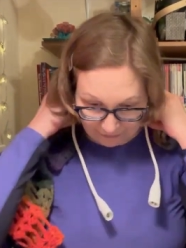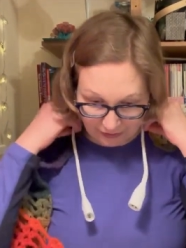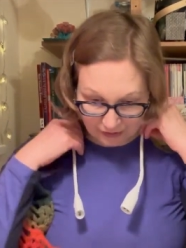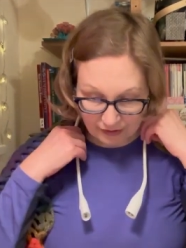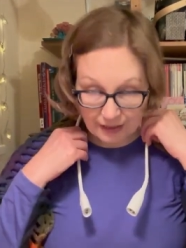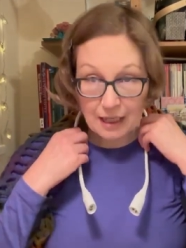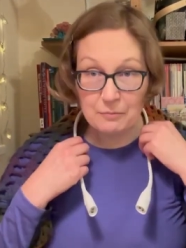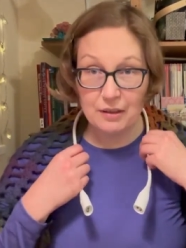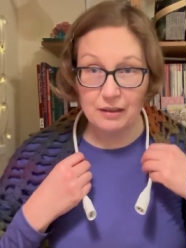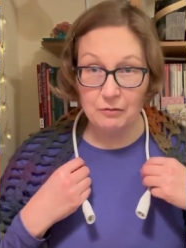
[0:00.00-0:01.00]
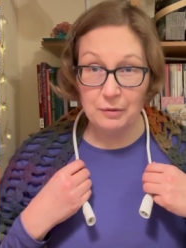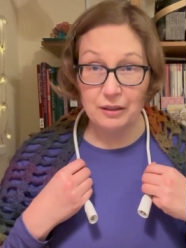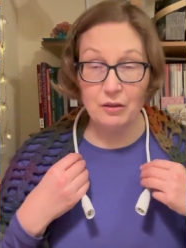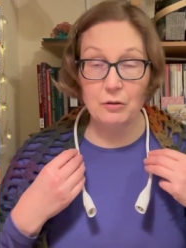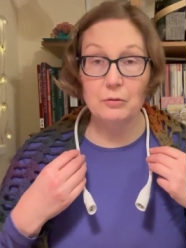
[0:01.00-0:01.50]
So it can be a little bit
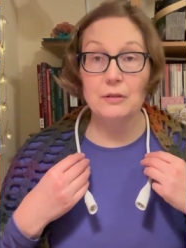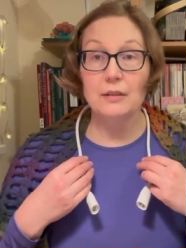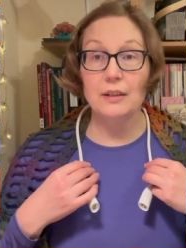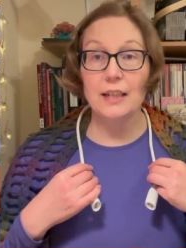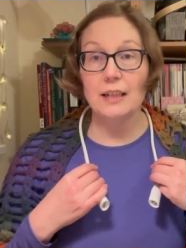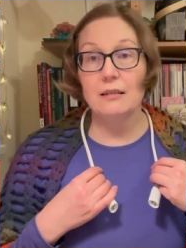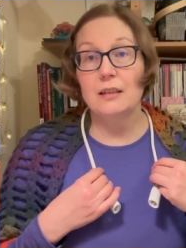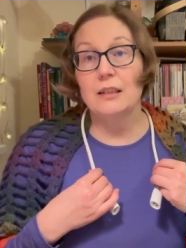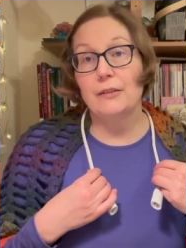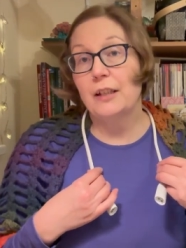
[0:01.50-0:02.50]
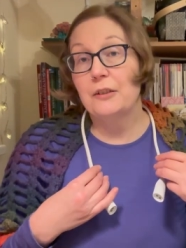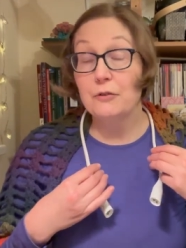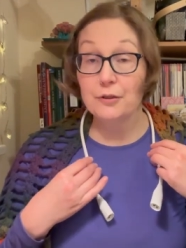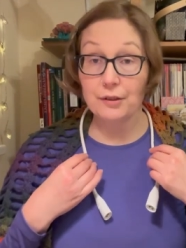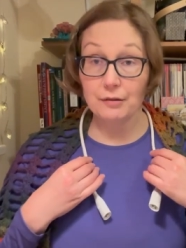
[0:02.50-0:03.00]
cold on the neck until you get
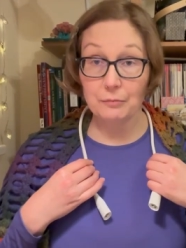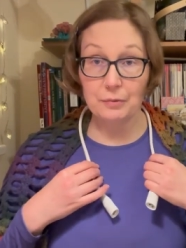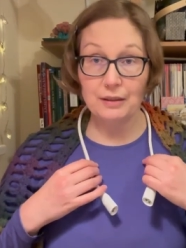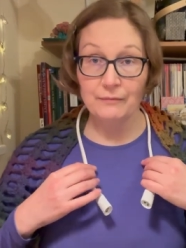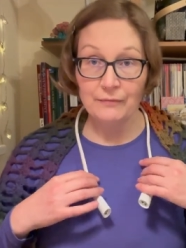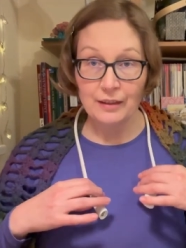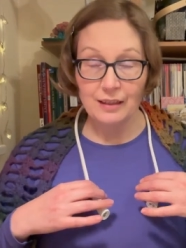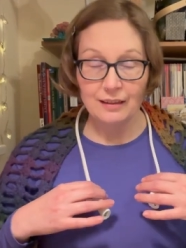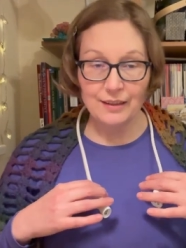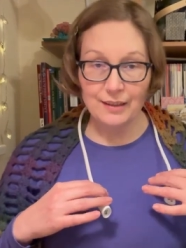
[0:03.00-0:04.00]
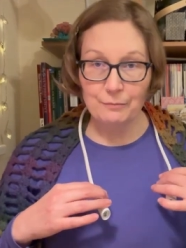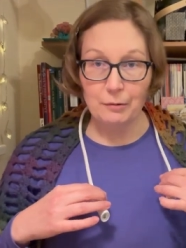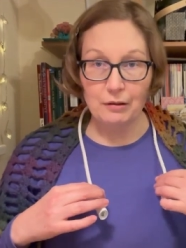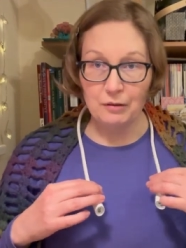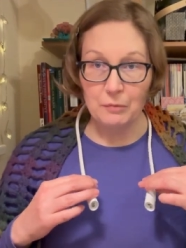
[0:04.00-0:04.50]
used to it, but that's
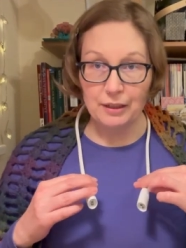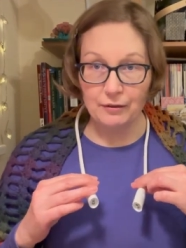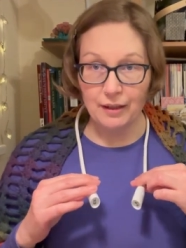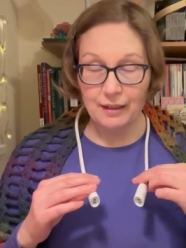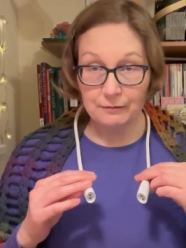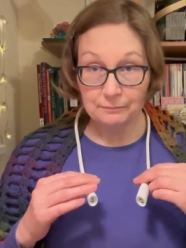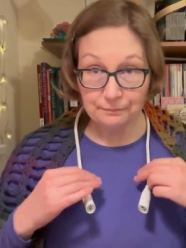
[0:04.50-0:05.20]
probably a minor thing.